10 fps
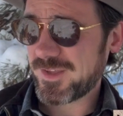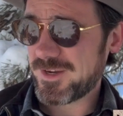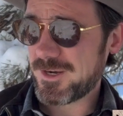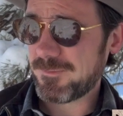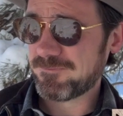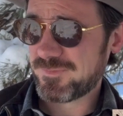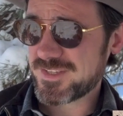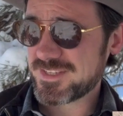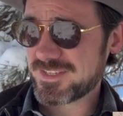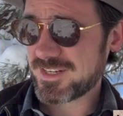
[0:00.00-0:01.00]
Um,
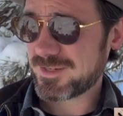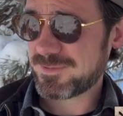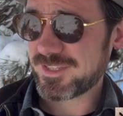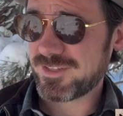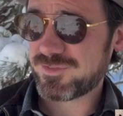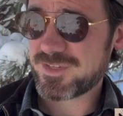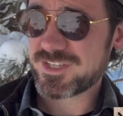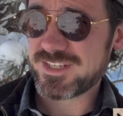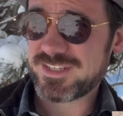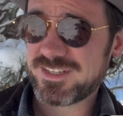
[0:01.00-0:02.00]
this isn't a completely fringe
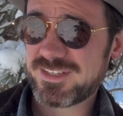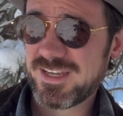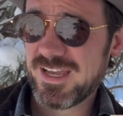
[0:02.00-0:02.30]
idea.